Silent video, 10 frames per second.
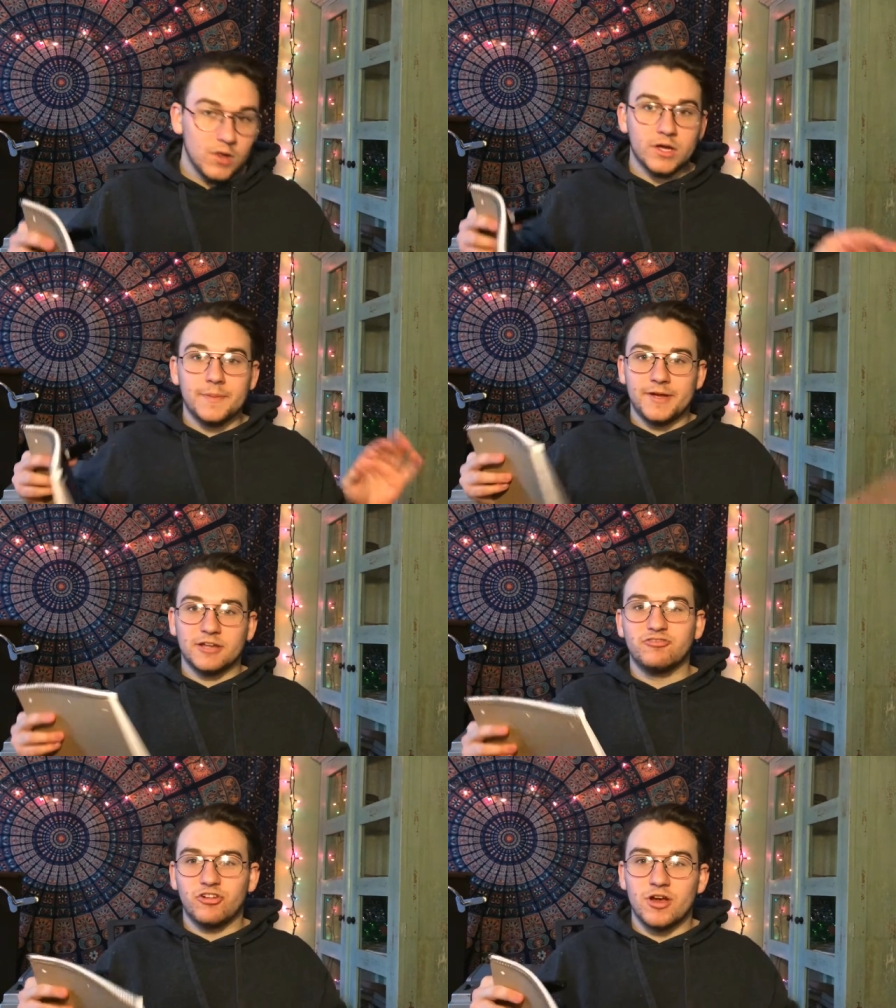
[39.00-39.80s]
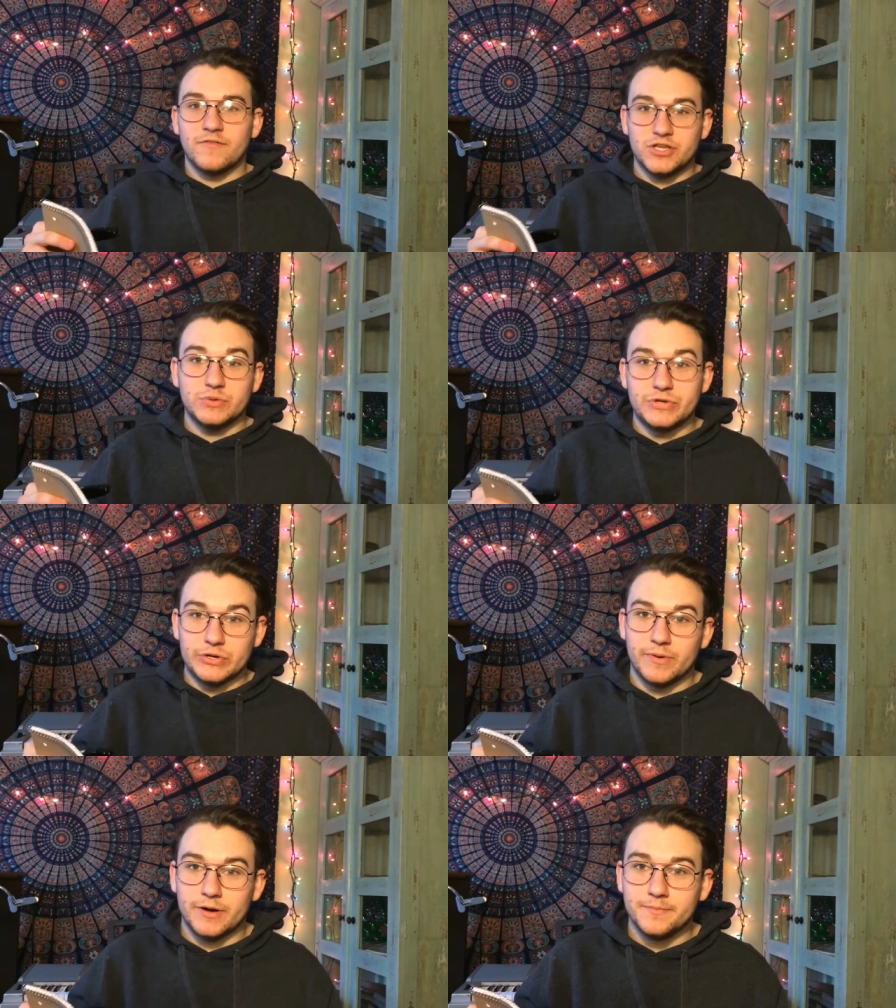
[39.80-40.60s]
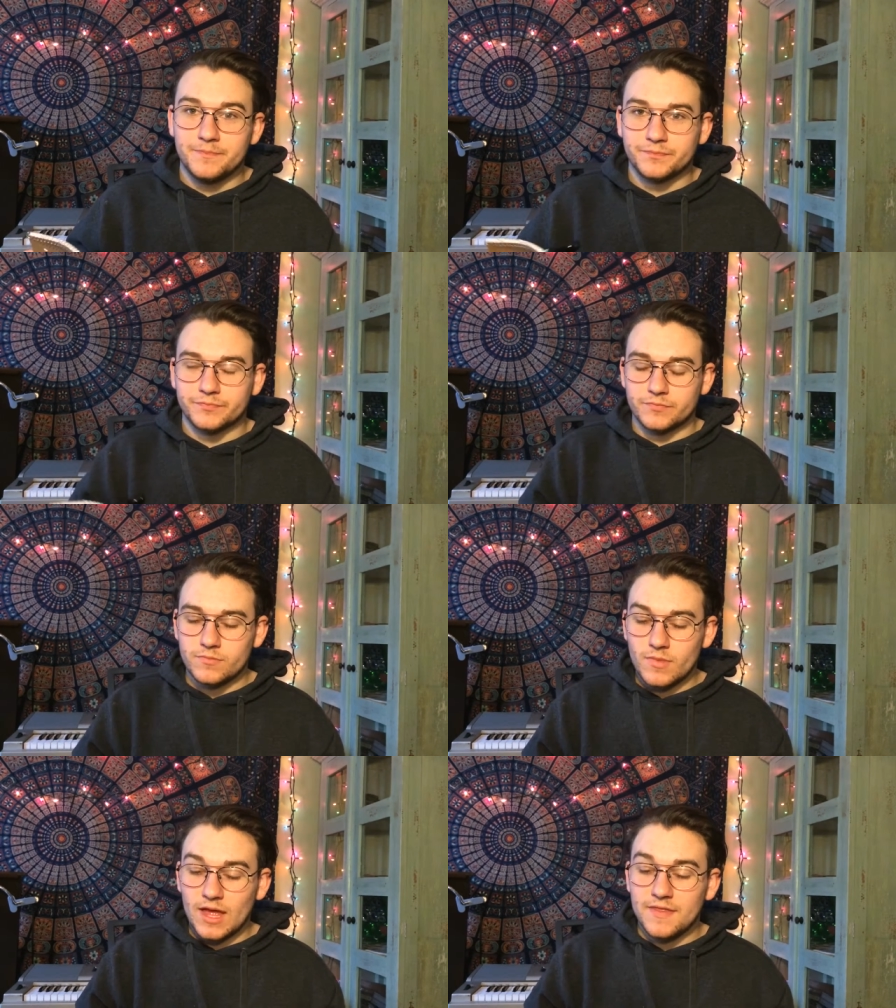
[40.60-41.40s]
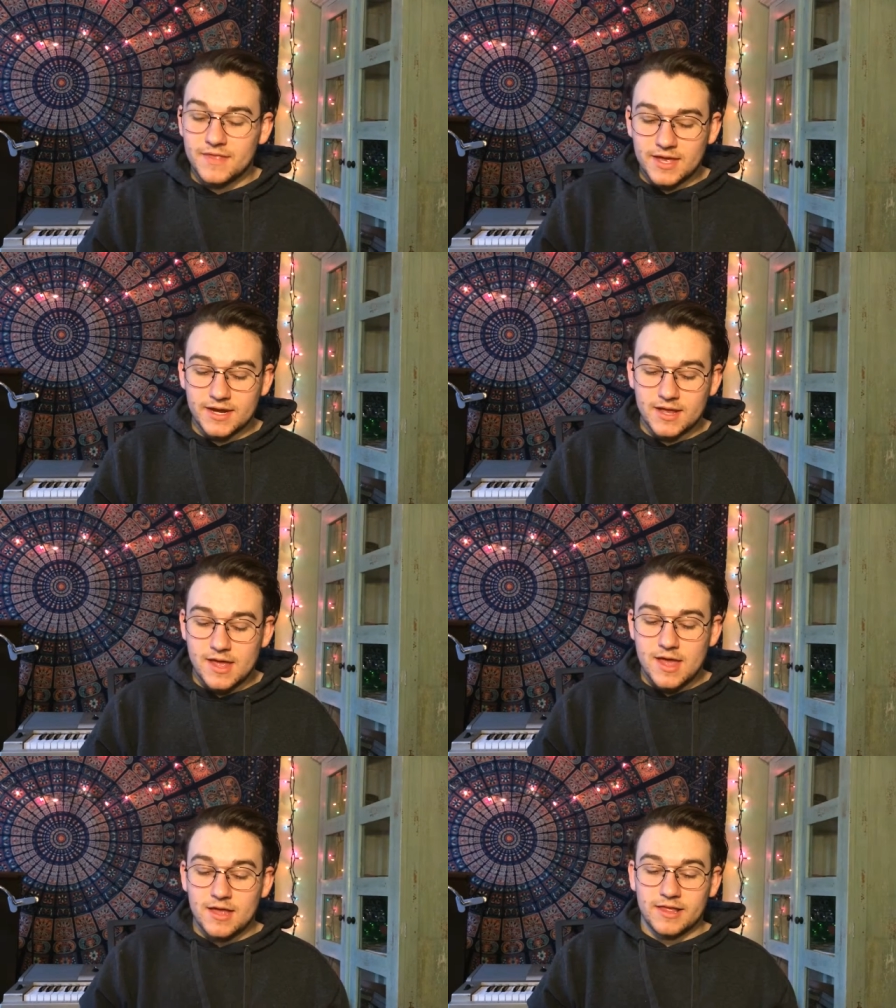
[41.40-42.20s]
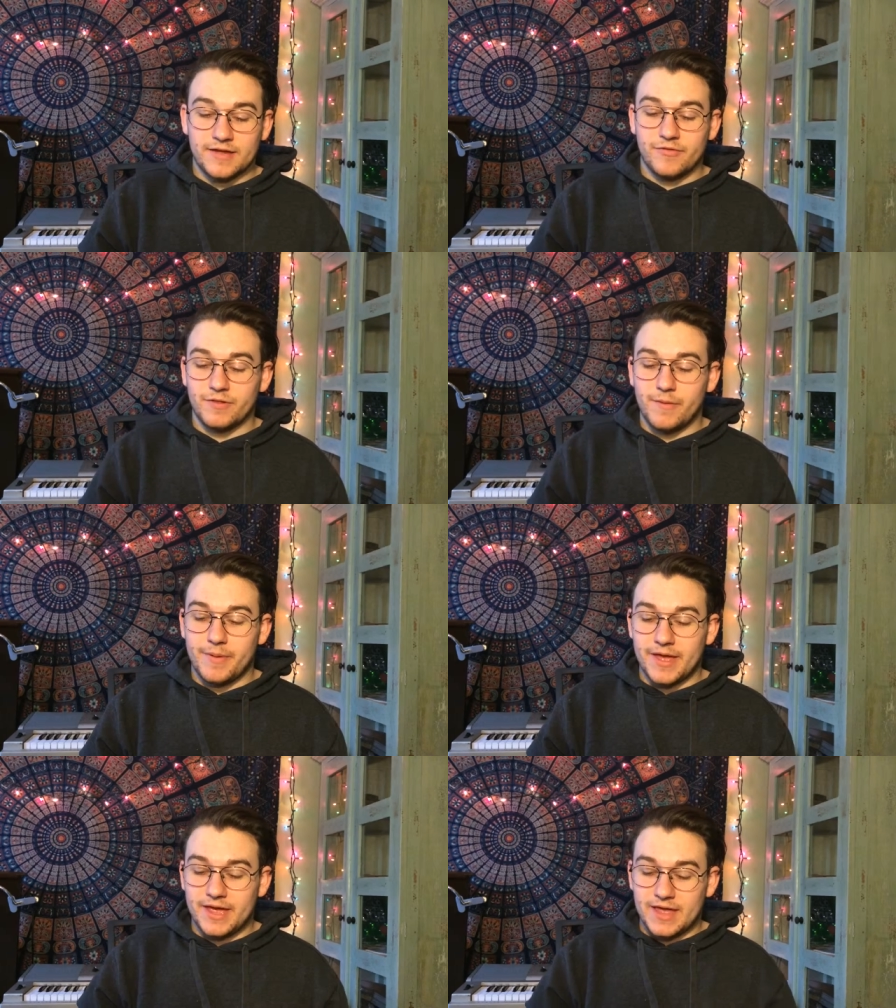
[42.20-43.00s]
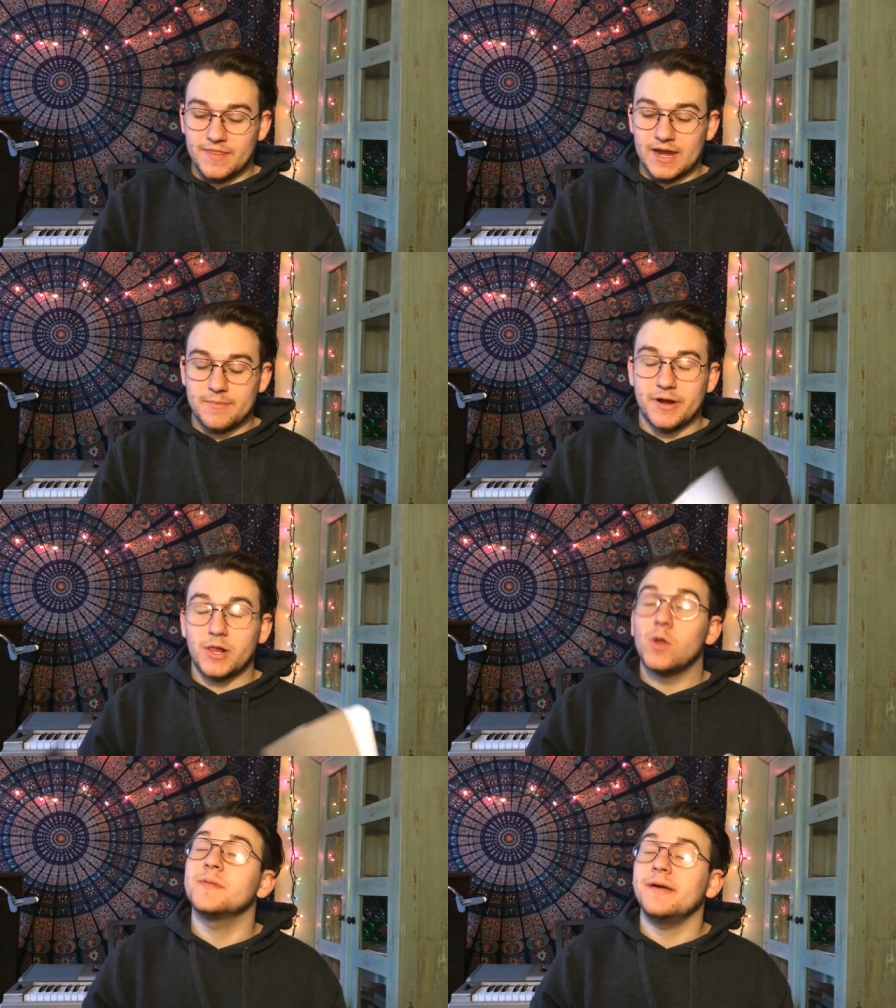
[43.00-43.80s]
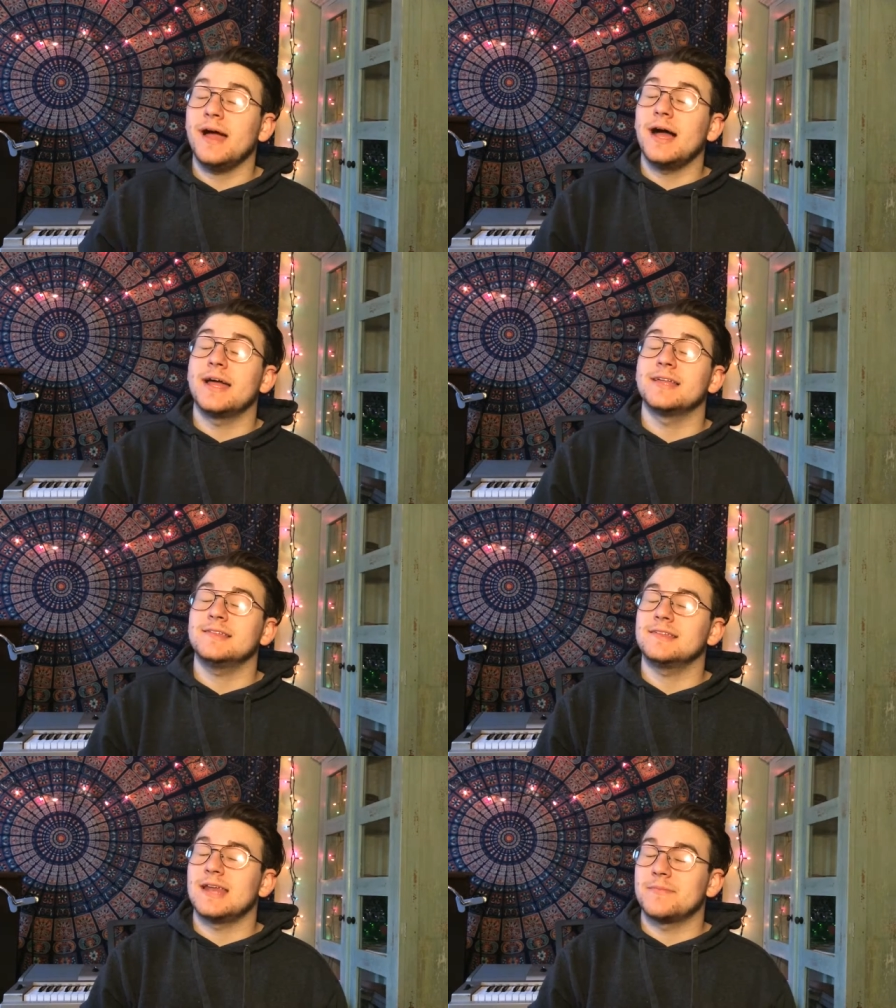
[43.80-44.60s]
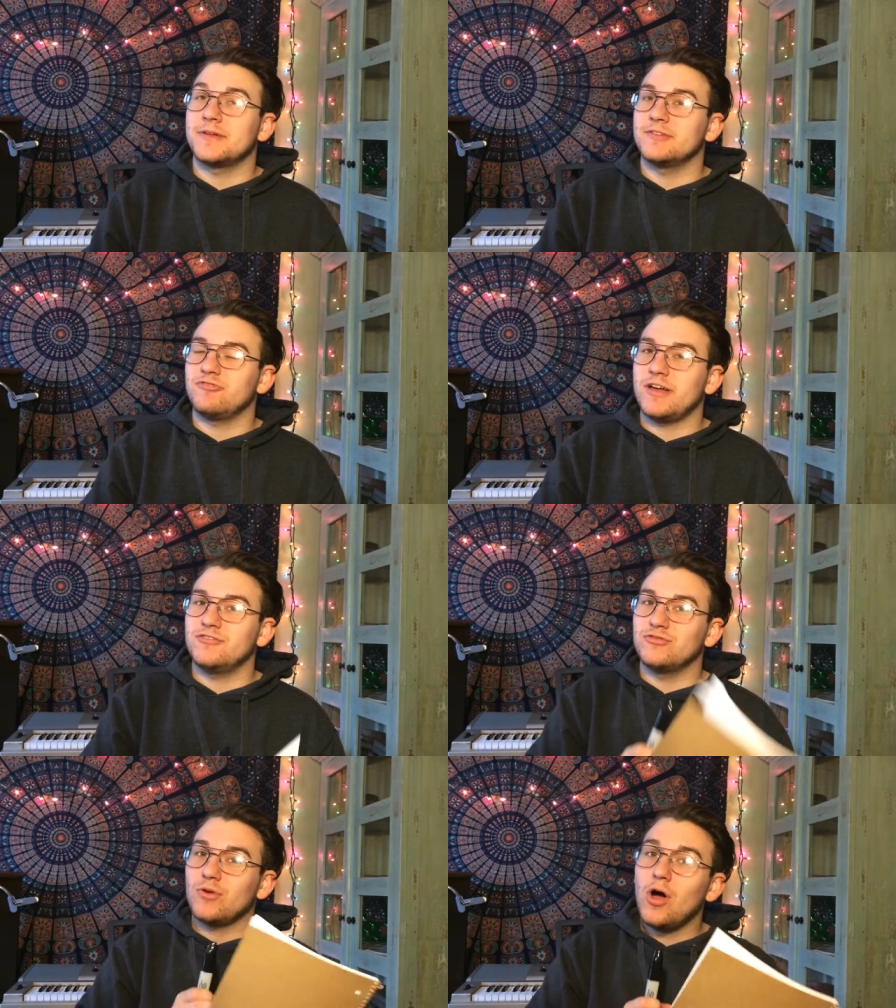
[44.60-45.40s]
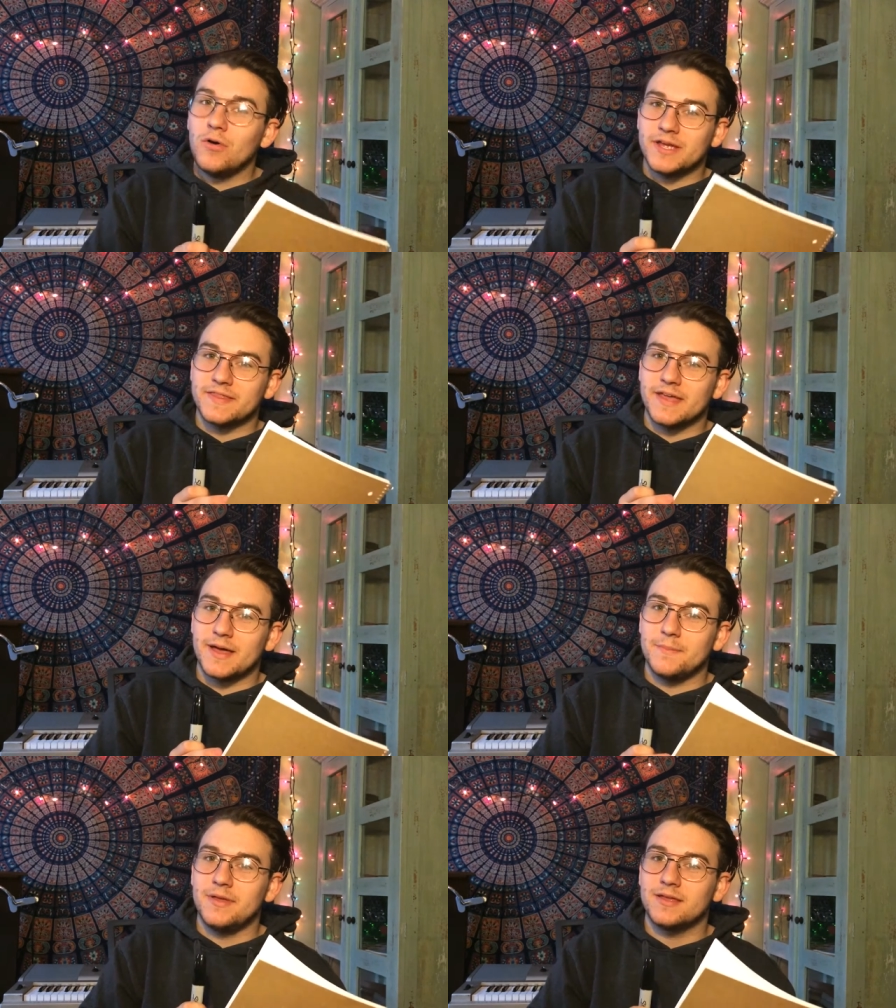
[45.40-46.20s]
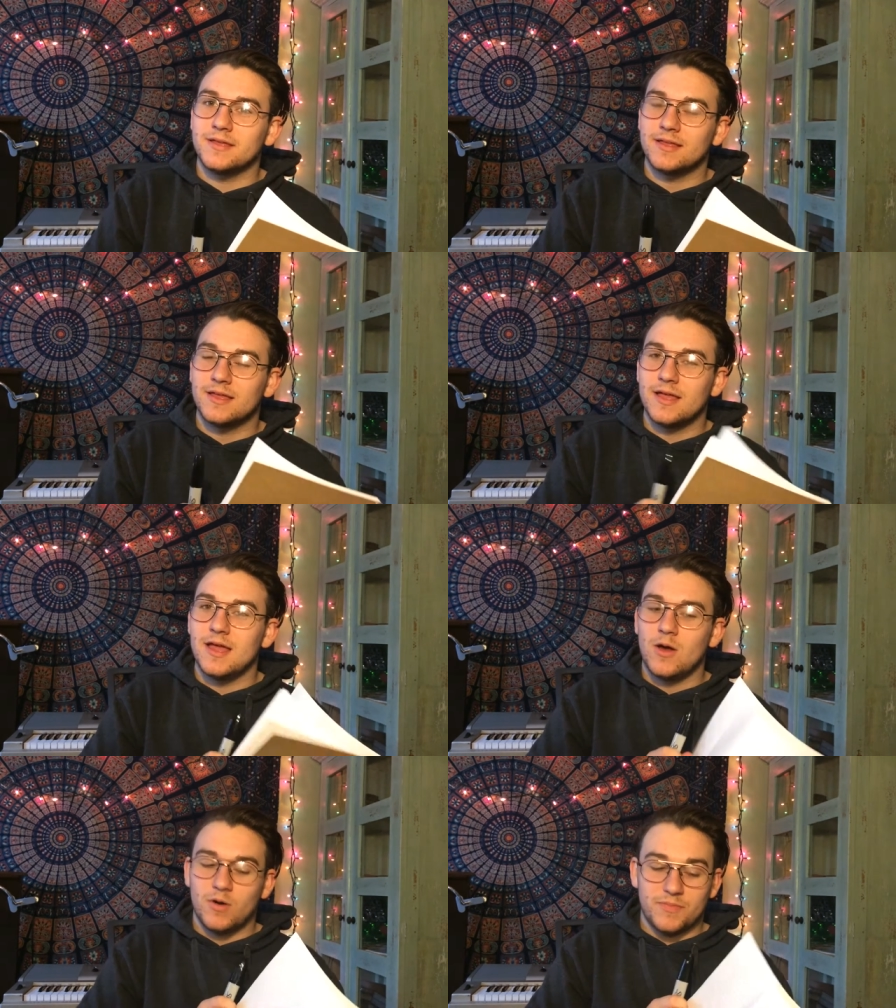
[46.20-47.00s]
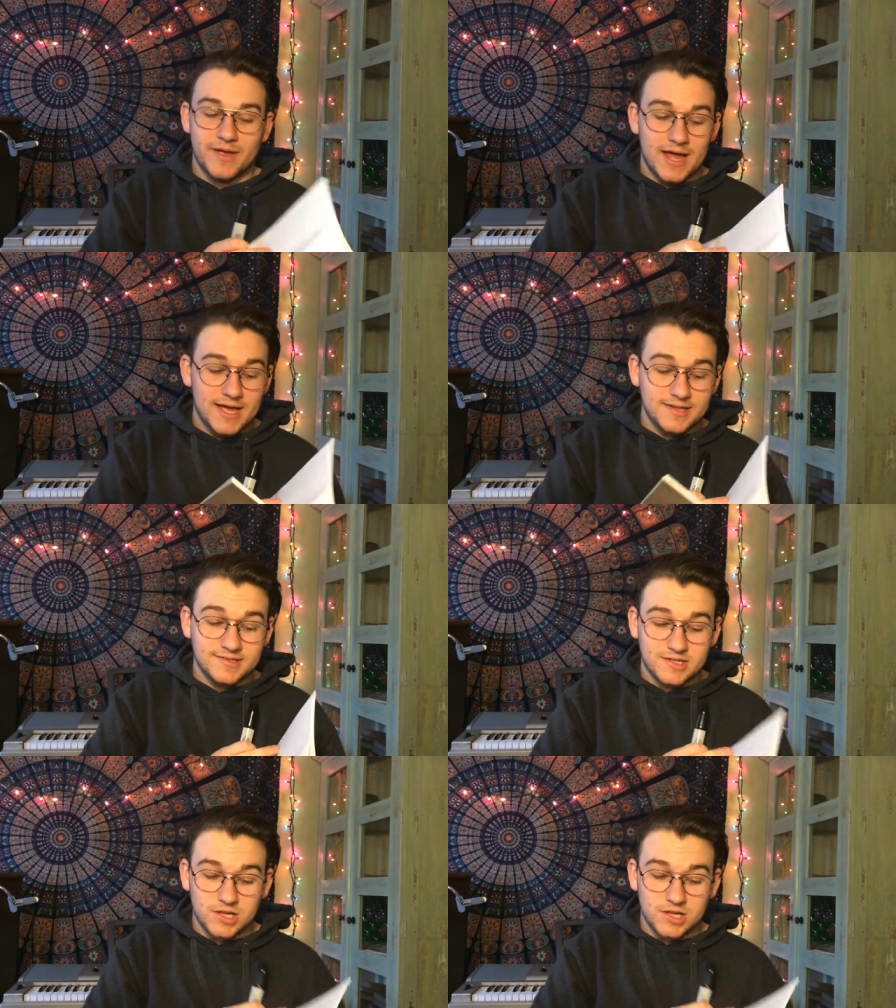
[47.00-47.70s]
look at a picture of a YouTuber and then like for a little bit and then I'm gonna close my eyes and I'm gonna try drawing them with my eyes